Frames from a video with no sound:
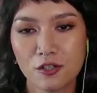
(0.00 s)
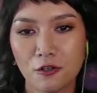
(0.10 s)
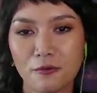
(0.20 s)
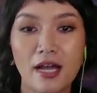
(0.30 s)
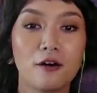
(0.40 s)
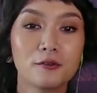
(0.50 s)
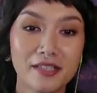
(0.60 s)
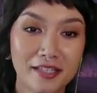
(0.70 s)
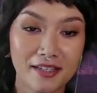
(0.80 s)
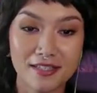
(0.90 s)
So not
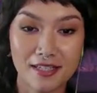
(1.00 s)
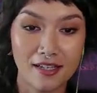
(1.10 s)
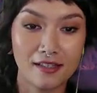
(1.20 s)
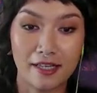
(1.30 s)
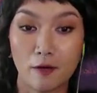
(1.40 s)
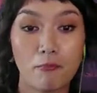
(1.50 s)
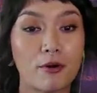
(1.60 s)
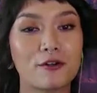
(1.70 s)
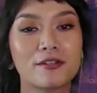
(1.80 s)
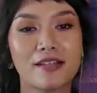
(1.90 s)
only can they see like a
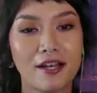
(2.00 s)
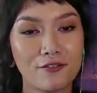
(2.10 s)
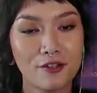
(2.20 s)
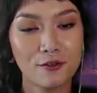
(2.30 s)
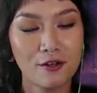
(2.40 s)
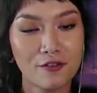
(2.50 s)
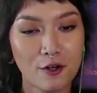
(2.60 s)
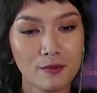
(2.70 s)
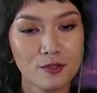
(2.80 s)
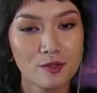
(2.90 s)
bird's eye view of their
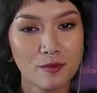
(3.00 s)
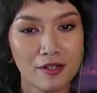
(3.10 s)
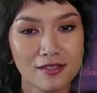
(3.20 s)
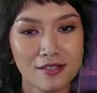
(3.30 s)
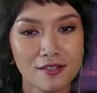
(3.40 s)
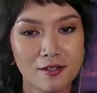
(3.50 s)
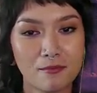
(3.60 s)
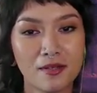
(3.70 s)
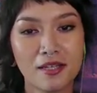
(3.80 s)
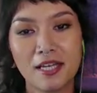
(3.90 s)
homeless response
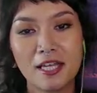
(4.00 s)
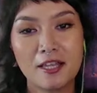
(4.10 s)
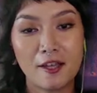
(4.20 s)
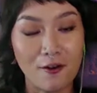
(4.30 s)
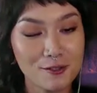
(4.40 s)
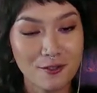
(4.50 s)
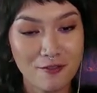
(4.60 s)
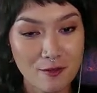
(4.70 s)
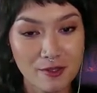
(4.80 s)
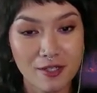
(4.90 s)
system, they also have
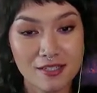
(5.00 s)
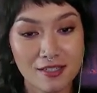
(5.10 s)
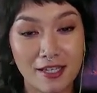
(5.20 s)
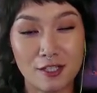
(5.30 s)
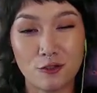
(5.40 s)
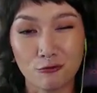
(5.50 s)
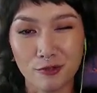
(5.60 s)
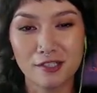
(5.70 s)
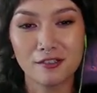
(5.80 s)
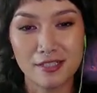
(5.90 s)
the ability to like
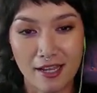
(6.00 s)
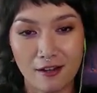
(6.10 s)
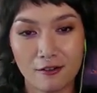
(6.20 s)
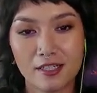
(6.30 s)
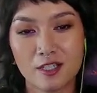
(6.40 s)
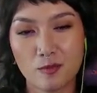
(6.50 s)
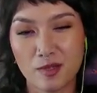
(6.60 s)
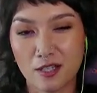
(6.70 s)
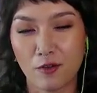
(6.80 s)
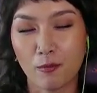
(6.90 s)
drill down into
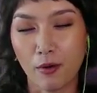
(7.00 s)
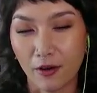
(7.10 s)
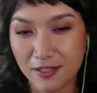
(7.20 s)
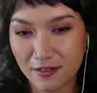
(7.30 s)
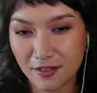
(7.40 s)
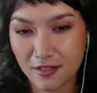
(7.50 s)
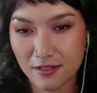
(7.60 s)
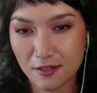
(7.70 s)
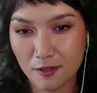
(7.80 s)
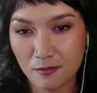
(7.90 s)
specific parts of their
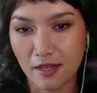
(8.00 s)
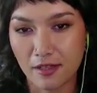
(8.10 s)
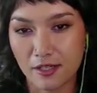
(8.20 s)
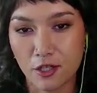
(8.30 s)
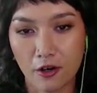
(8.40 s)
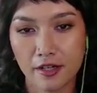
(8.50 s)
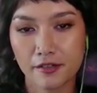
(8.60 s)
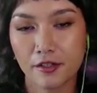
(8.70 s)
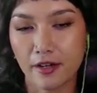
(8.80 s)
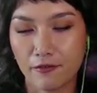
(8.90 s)
system and then
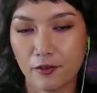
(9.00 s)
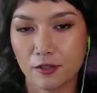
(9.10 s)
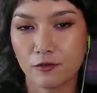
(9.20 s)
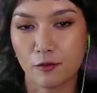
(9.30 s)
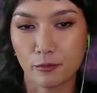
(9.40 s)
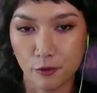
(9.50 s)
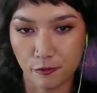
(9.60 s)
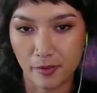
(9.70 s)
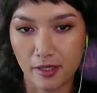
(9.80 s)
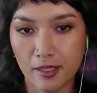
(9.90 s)
target their efforts for
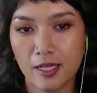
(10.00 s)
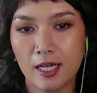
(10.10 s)
improvement,